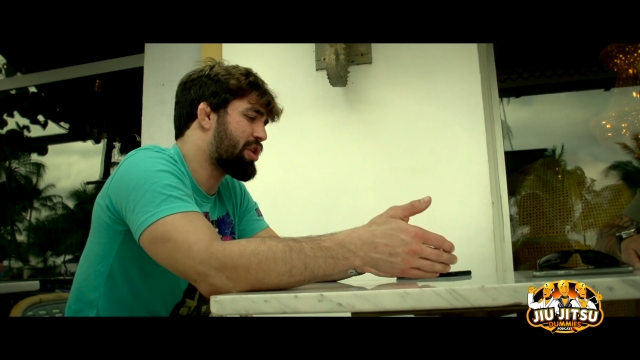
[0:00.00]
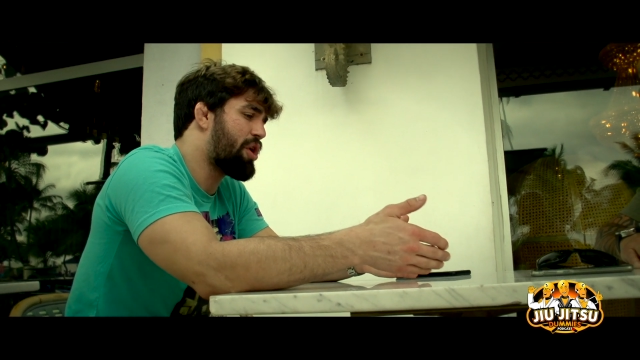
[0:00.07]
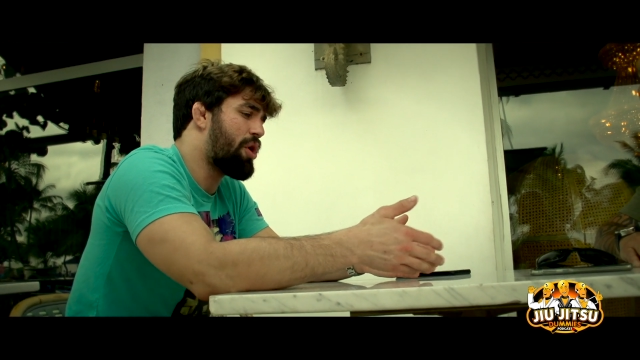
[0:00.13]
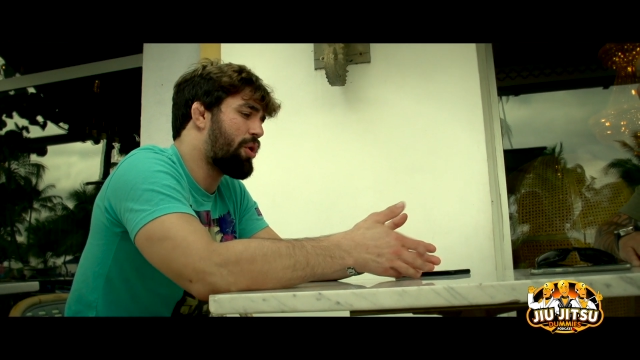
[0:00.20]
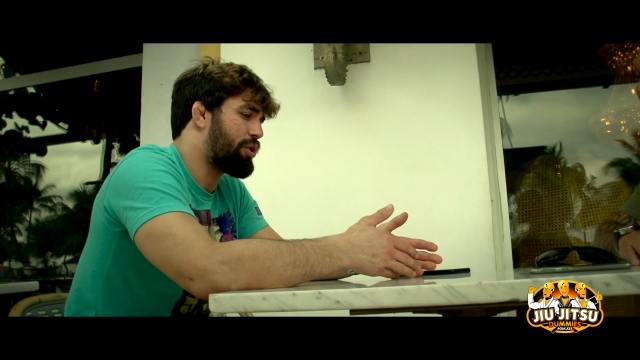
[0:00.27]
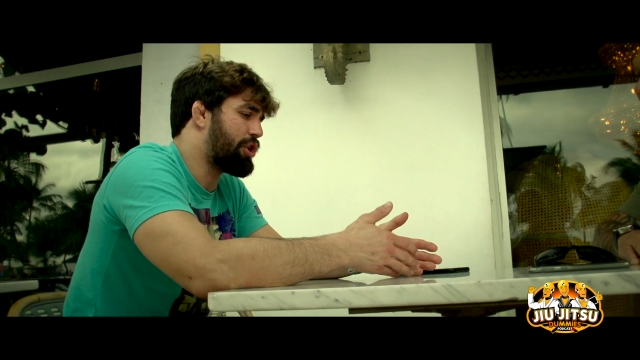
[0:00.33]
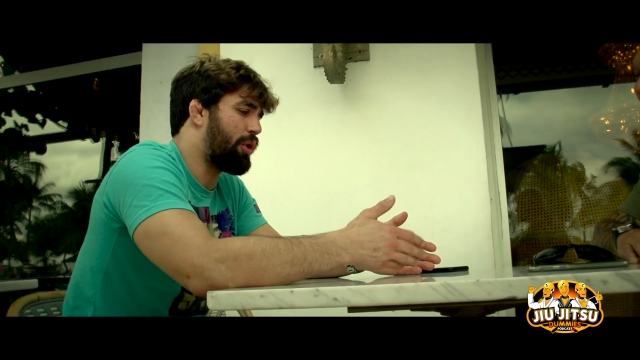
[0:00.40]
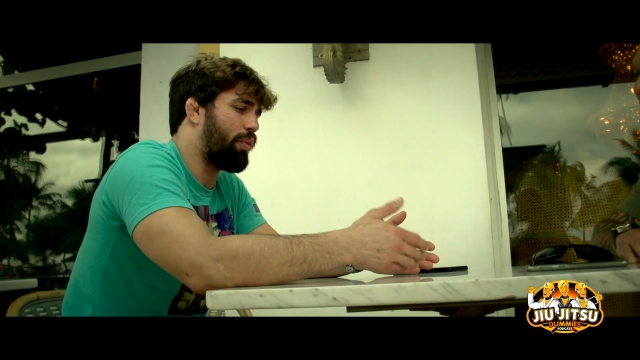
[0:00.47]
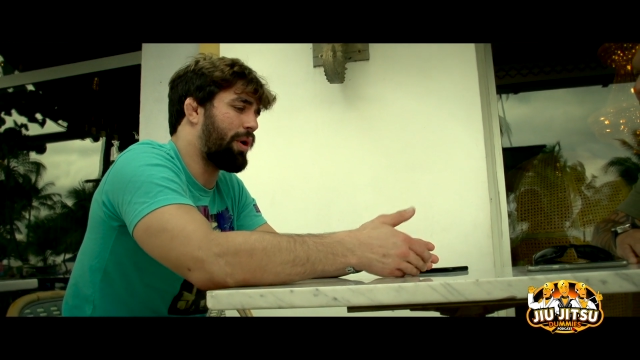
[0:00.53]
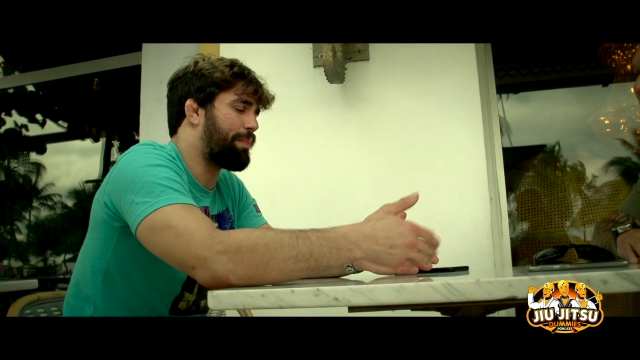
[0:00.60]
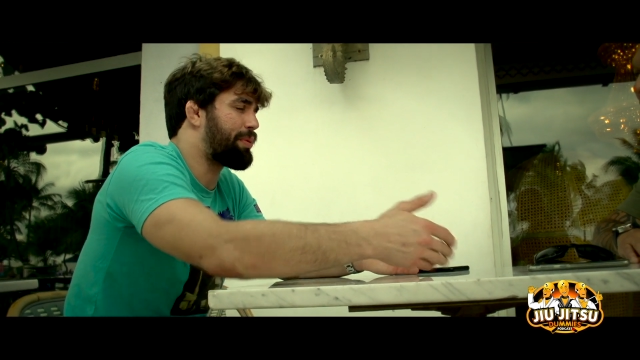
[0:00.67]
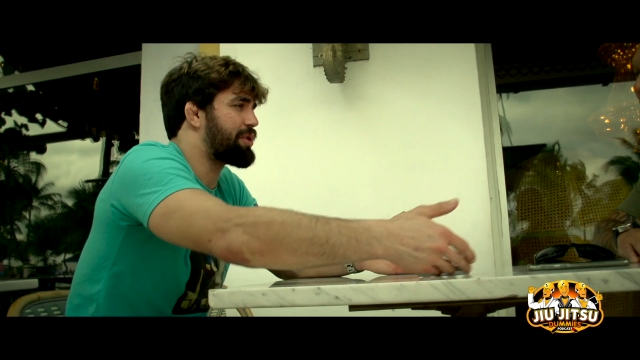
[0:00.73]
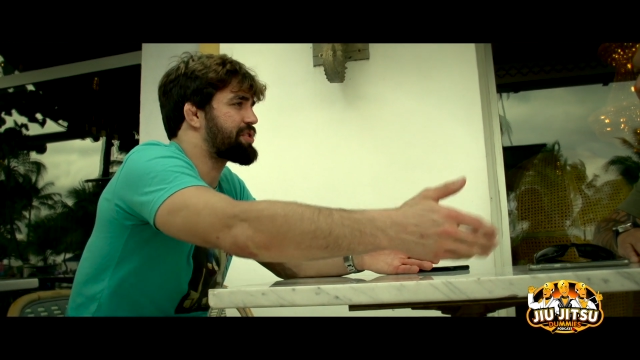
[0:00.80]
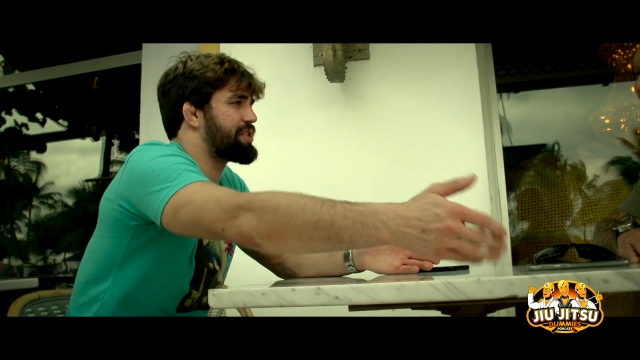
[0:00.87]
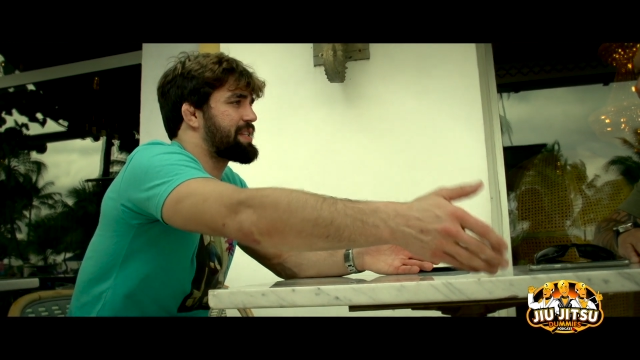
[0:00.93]
one
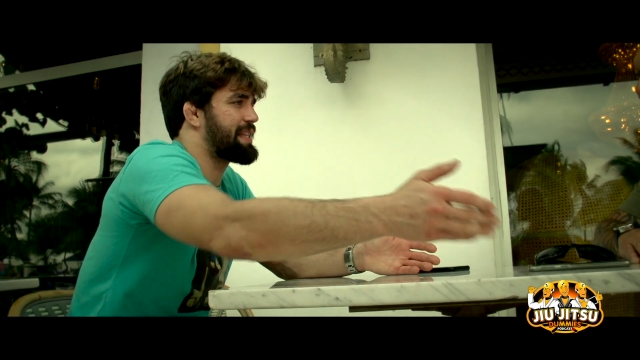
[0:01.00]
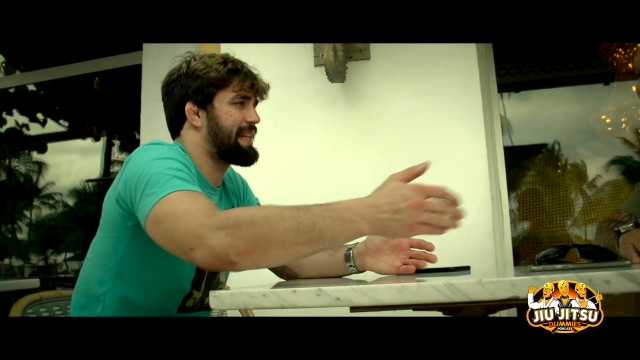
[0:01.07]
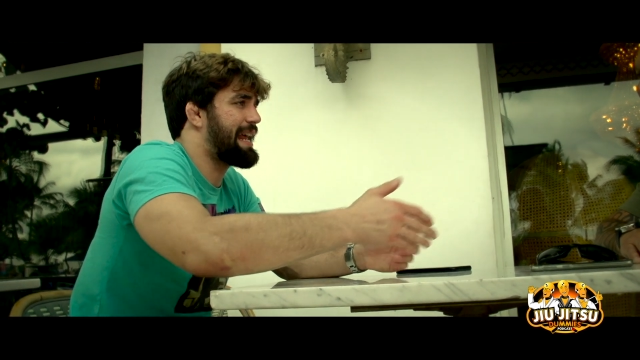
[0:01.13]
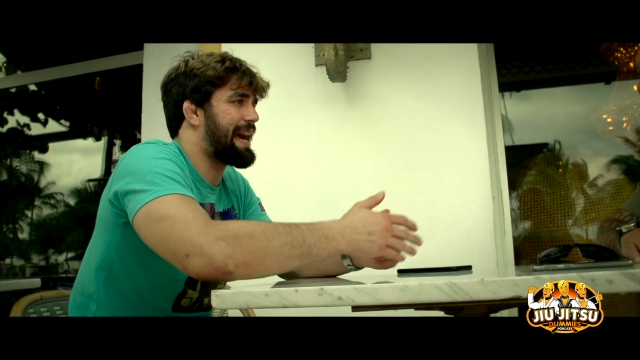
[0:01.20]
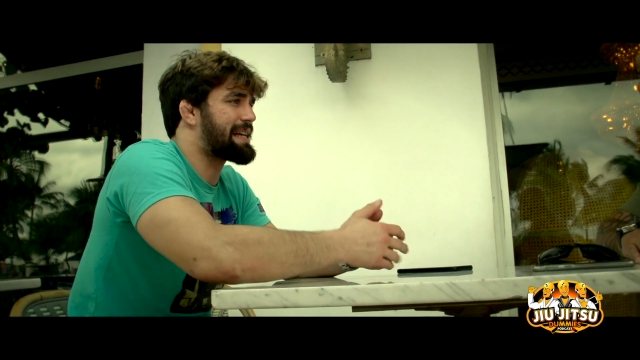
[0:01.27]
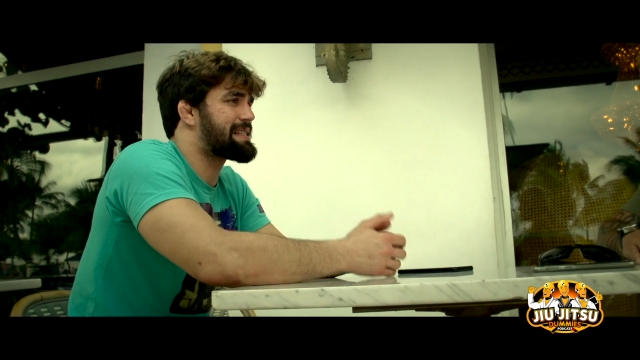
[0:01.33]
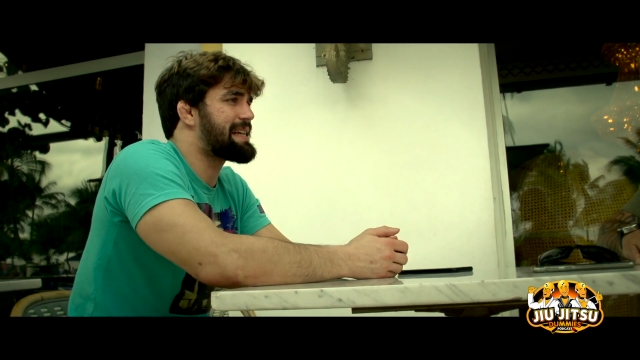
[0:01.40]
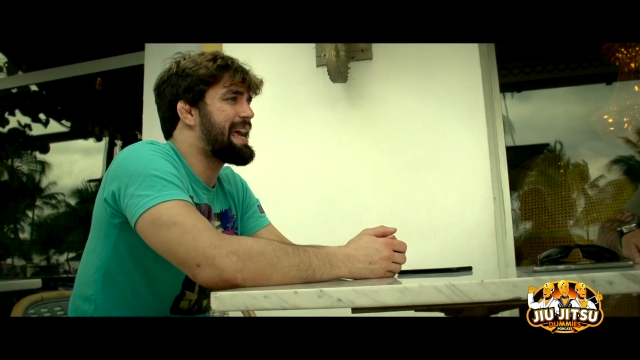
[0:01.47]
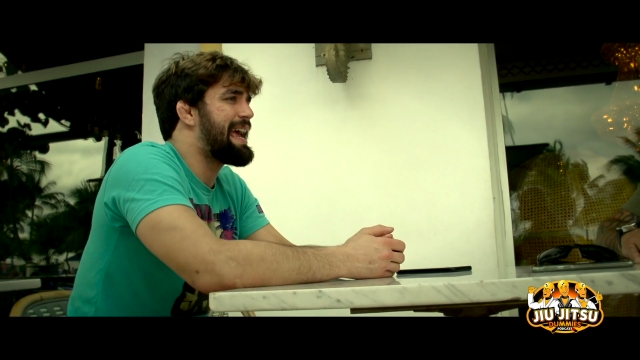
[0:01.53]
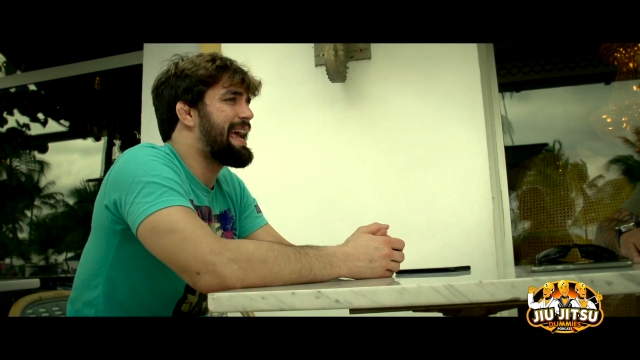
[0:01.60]
person to the next.